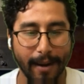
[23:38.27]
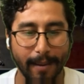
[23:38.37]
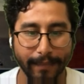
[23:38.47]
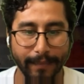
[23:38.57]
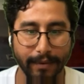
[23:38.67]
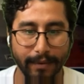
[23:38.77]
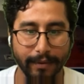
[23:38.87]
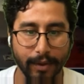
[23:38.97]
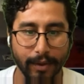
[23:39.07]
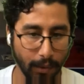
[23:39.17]

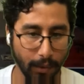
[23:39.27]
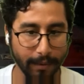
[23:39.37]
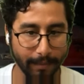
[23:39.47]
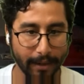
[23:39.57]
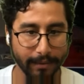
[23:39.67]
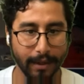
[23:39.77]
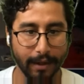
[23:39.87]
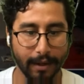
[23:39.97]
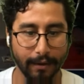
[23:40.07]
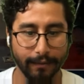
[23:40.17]
Total
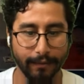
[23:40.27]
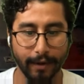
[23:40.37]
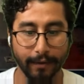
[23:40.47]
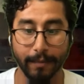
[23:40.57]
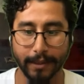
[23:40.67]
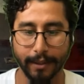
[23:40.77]
amount of